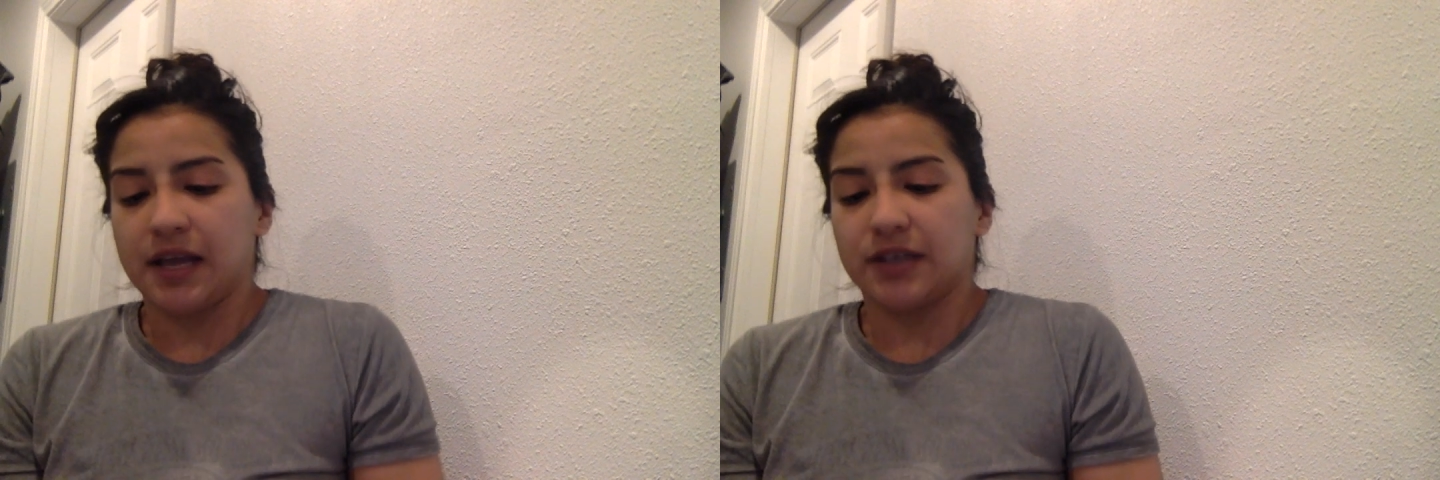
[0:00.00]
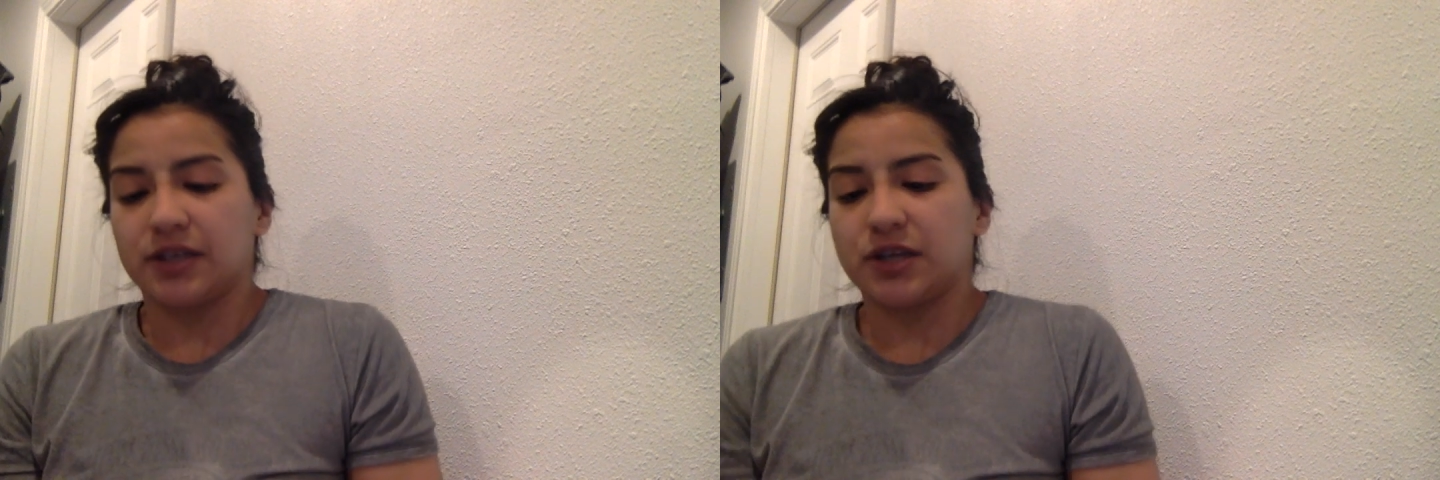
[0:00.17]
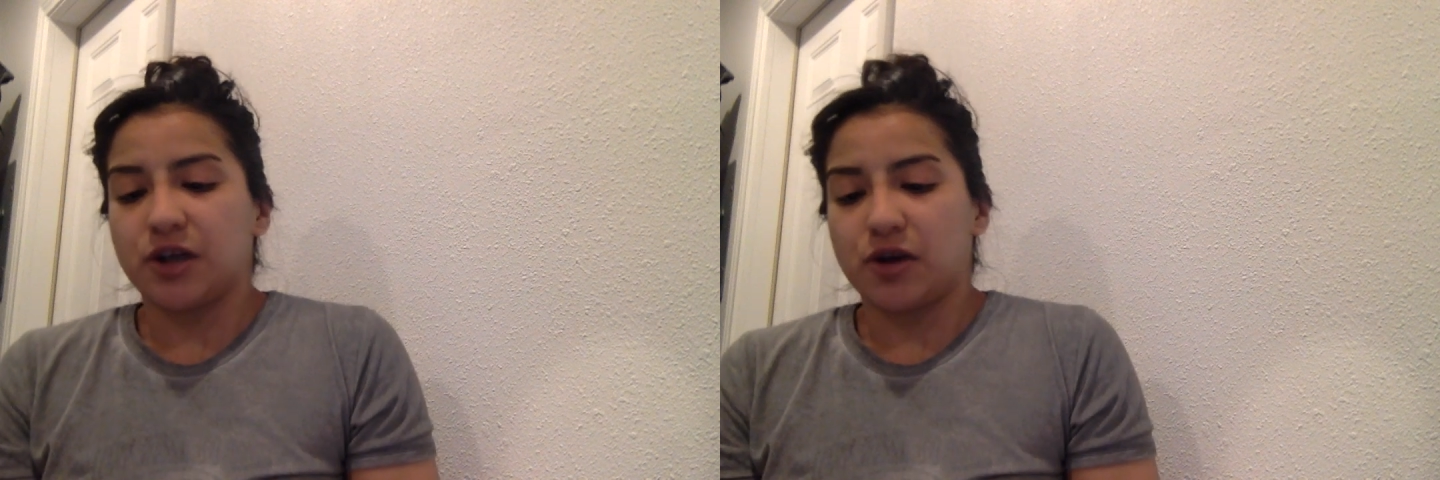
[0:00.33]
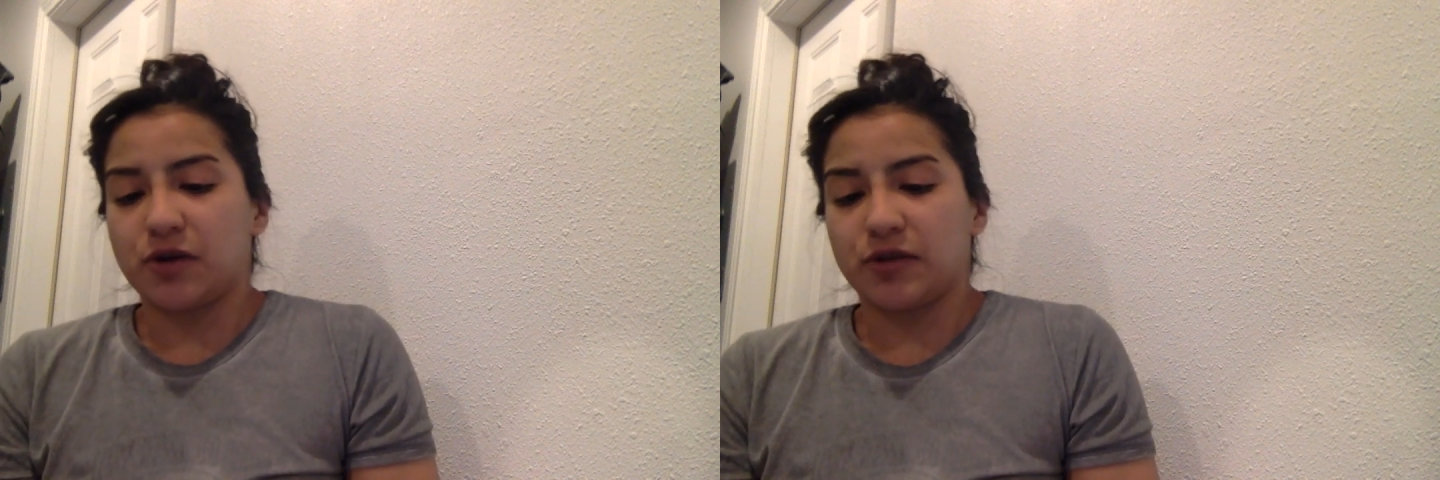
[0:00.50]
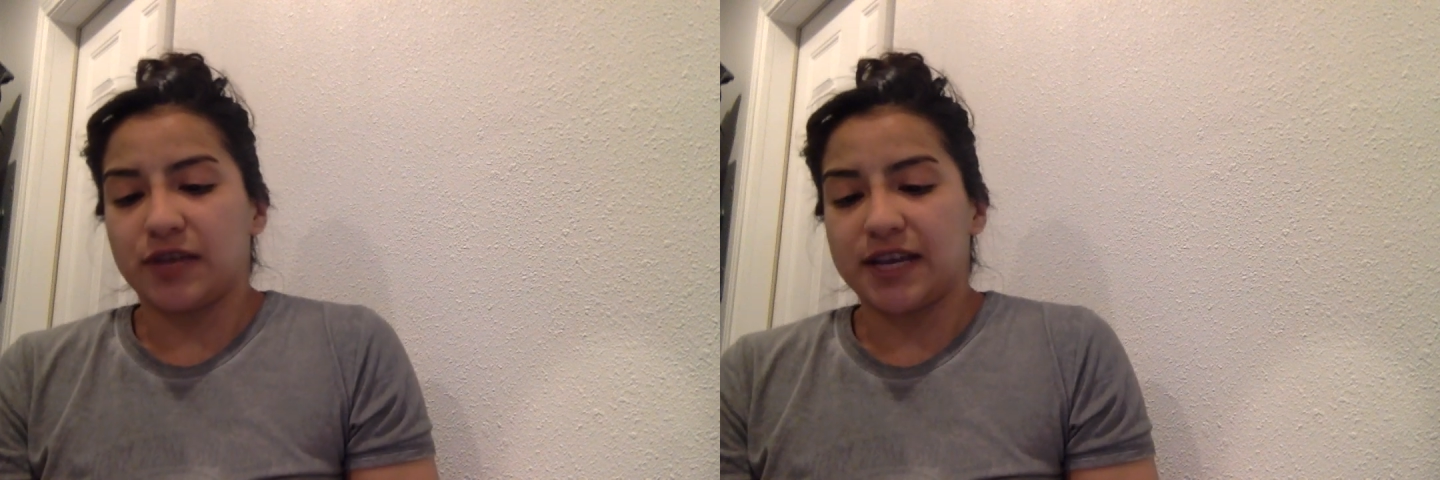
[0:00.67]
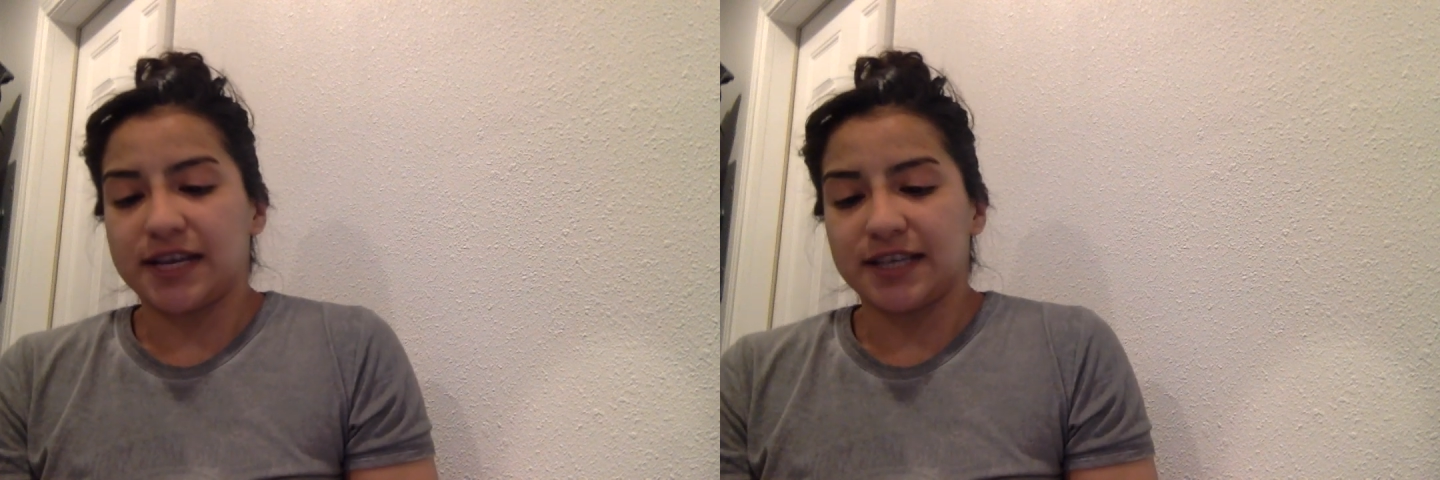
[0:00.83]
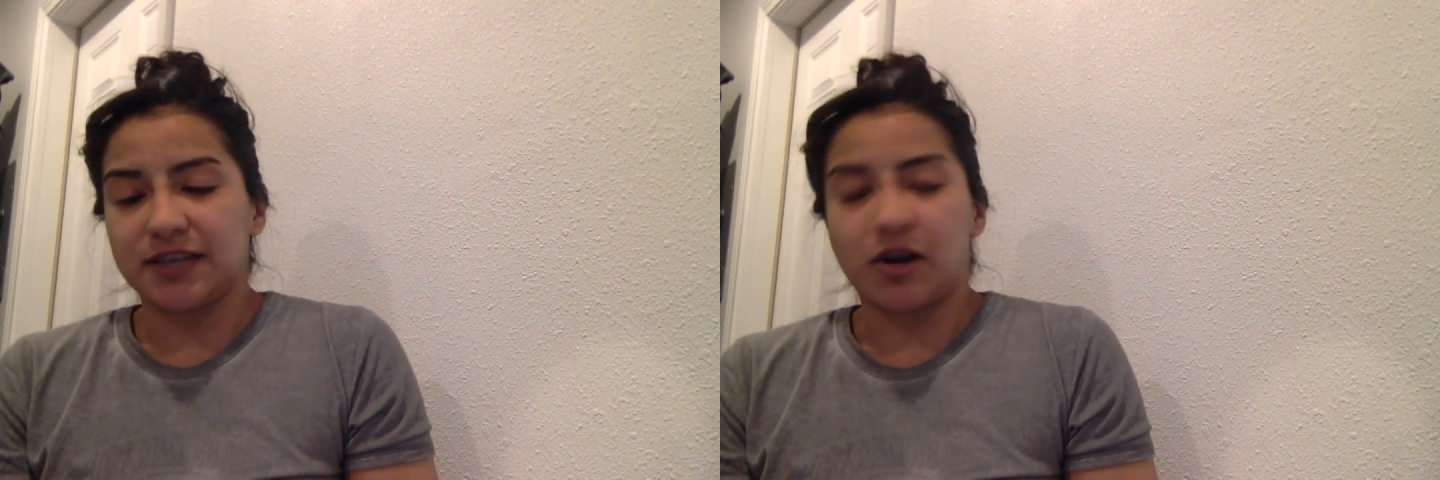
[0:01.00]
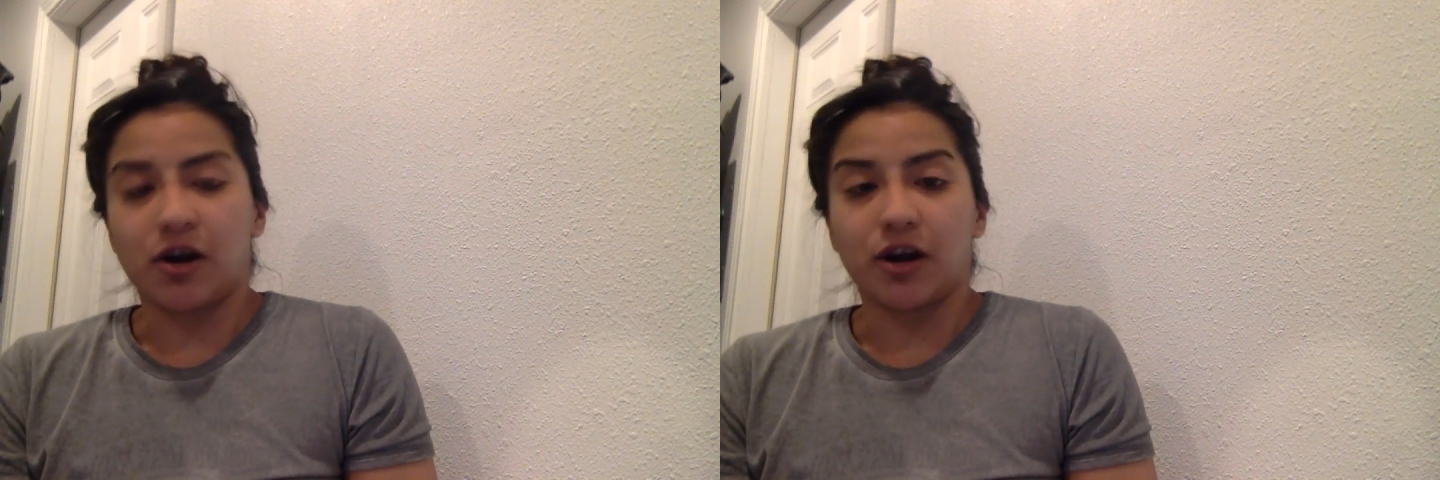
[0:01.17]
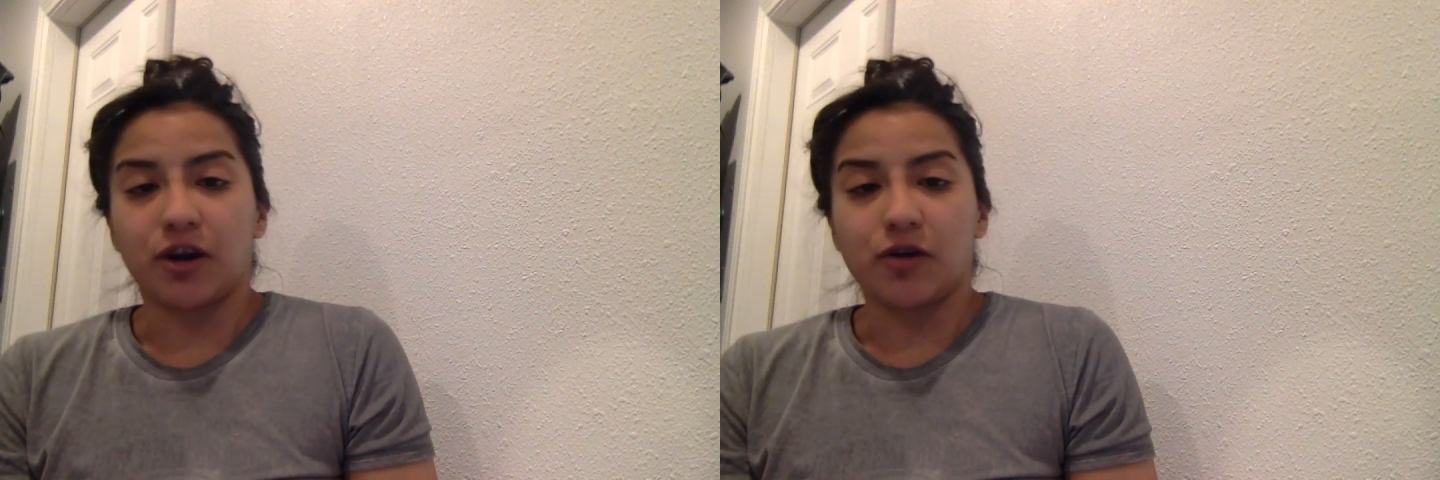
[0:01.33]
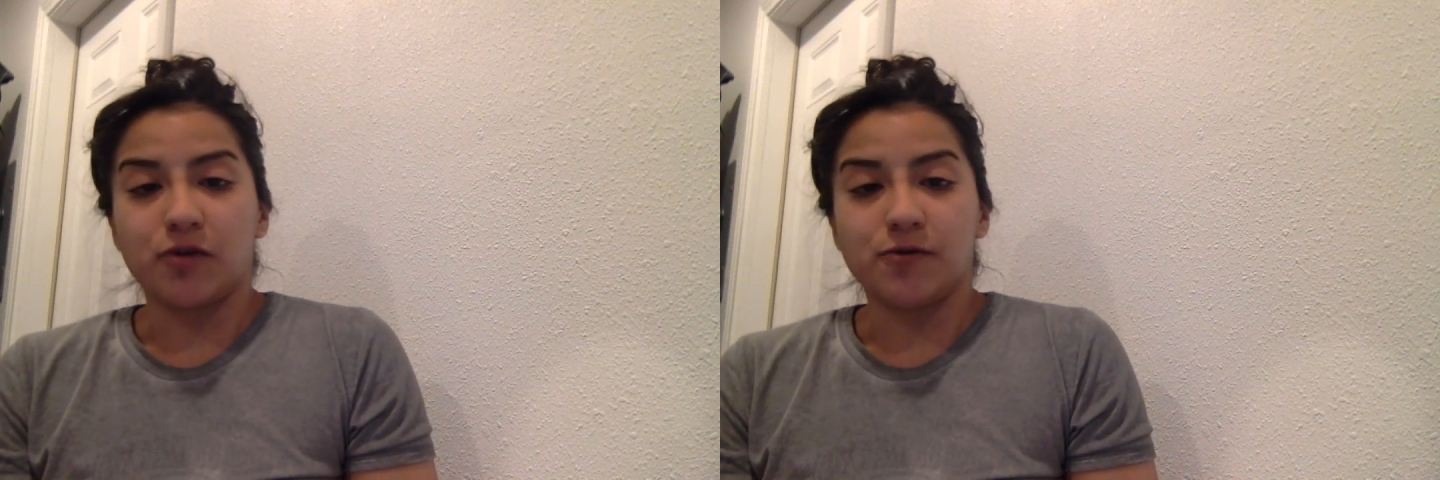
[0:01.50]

So this article